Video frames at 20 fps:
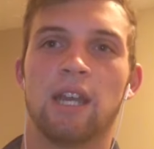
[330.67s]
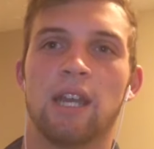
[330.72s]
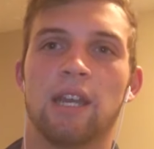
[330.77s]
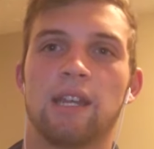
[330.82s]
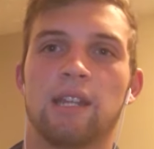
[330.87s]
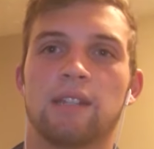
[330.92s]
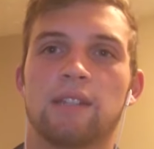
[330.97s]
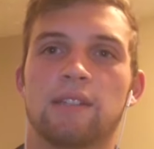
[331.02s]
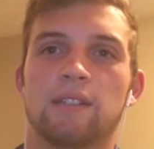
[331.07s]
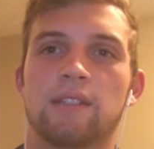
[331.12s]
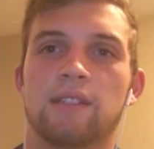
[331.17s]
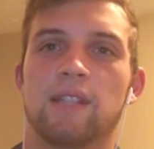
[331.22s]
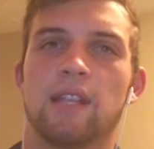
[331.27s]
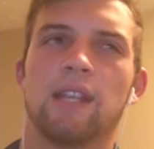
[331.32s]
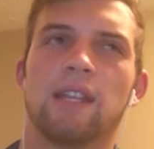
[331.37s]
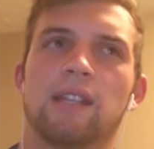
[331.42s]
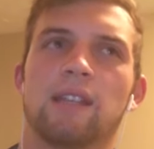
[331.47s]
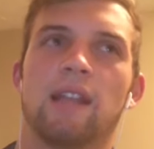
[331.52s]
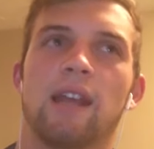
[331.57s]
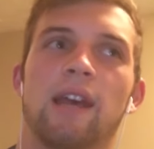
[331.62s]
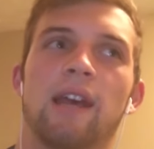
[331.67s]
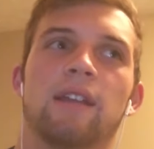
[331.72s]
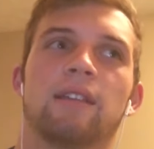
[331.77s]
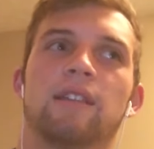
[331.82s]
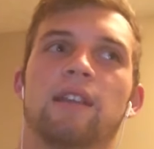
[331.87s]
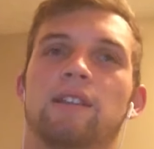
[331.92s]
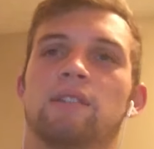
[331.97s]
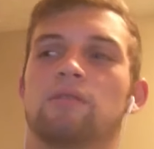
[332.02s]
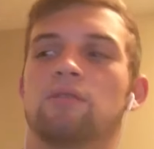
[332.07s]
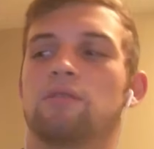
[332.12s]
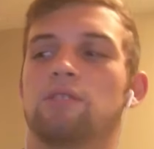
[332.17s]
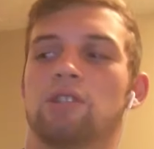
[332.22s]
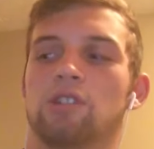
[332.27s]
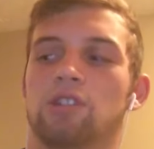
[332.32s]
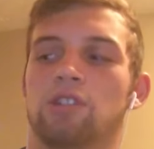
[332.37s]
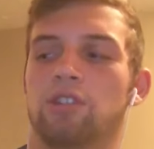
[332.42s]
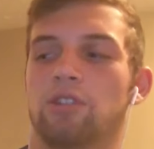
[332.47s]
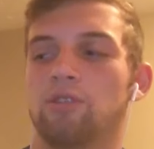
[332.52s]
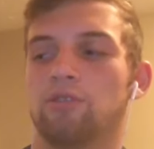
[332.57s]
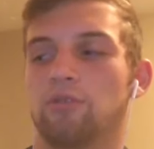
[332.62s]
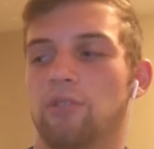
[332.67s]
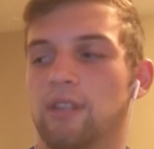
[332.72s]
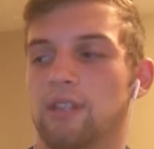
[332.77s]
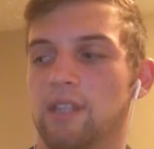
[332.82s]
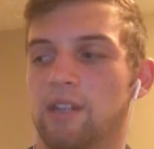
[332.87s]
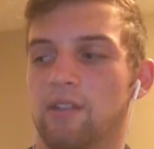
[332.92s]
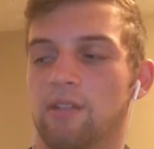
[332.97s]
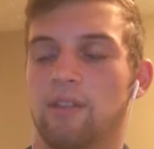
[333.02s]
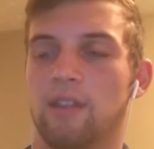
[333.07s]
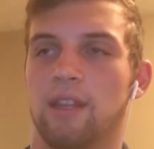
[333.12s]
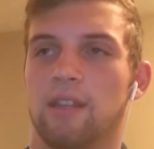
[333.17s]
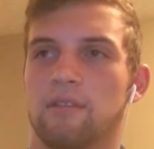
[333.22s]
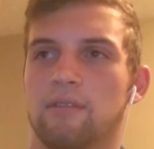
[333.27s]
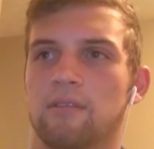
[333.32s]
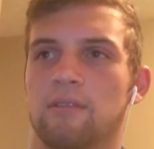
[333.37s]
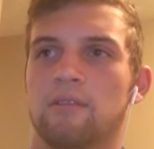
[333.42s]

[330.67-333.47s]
And saying that, that just shows right there that